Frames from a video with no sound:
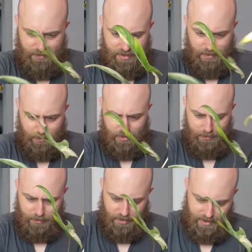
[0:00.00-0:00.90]
somewhat
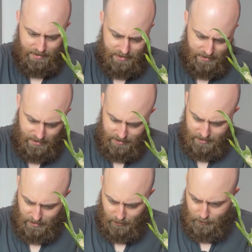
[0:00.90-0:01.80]
surprised at the
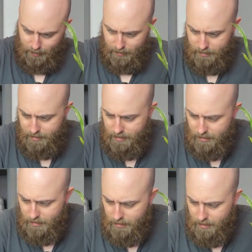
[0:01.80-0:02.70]
extent of the roots.
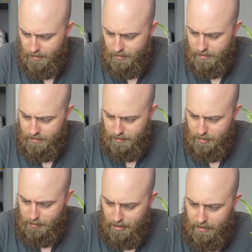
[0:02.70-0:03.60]

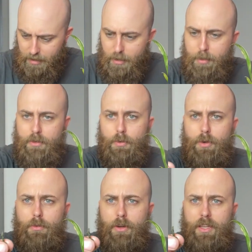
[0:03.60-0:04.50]
Seems to be a little bit of
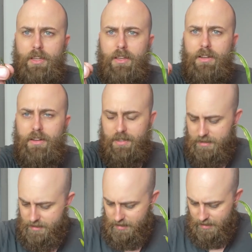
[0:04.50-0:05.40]
root rot here. I
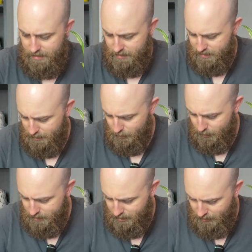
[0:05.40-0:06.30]
can see some
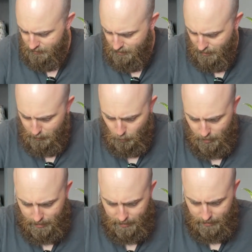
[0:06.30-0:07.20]
roots have come
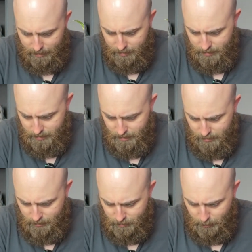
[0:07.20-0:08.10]
away
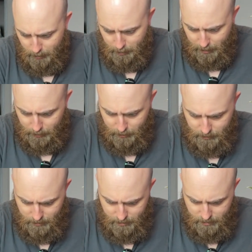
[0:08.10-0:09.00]
from the bundle.